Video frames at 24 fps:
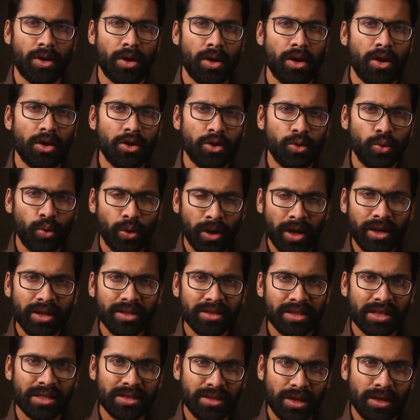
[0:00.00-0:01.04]
To run a
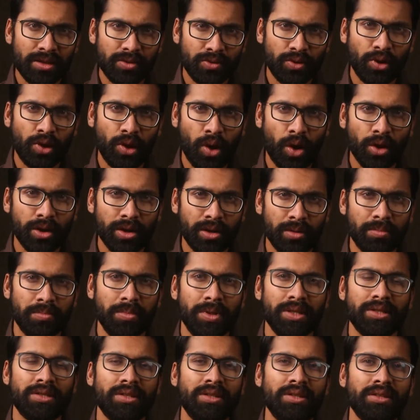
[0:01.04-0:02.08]
successful long-term
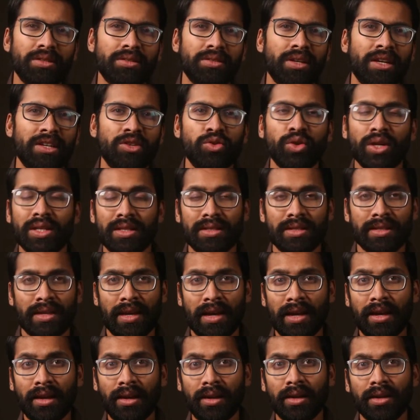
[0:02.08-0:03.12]
business that you can
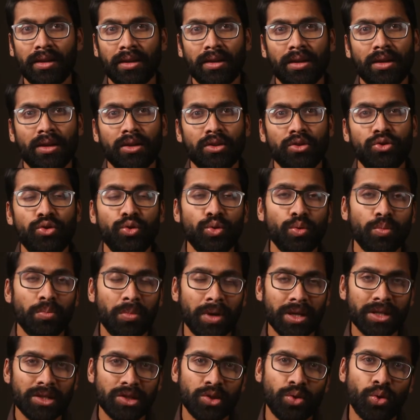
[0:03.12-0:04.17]
scale, you
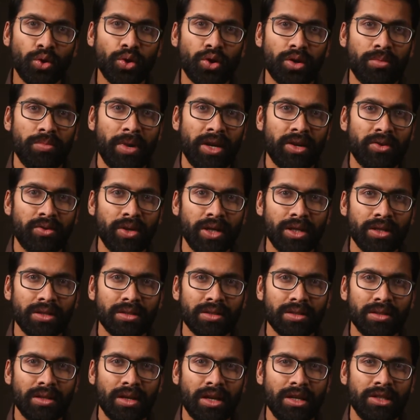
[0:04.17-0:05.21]
must know your metrics
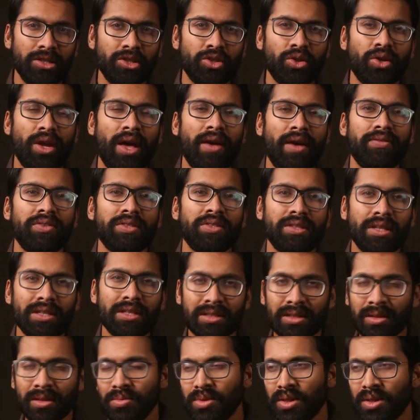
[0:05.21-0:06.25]
and should have
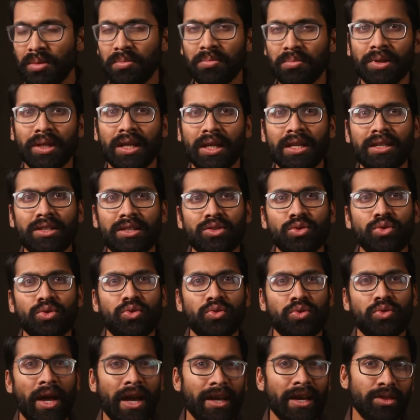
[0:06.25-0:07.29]
systems in place to
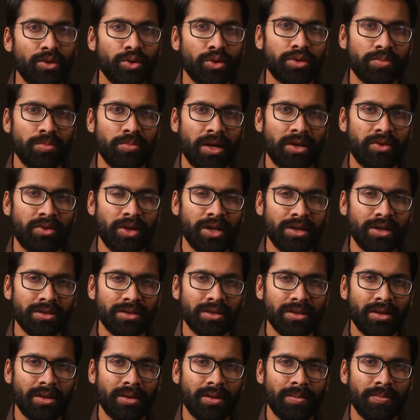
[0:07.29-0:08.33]
track those metrics
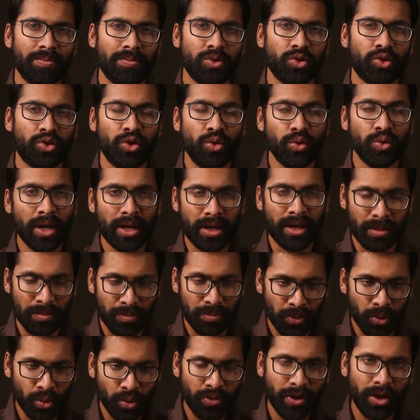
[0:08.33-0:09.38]
so you can
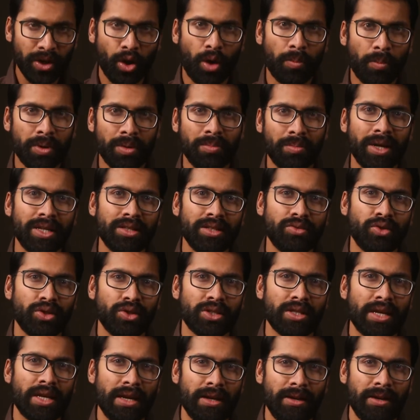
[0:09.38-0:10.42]
improve and optimize for
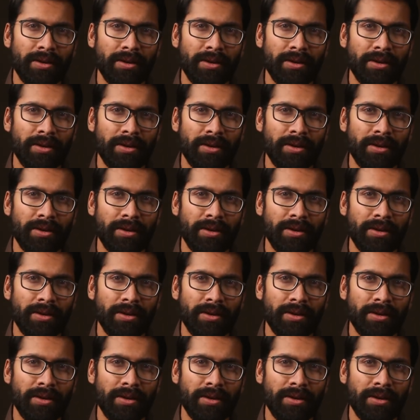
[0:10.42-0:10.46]
scale.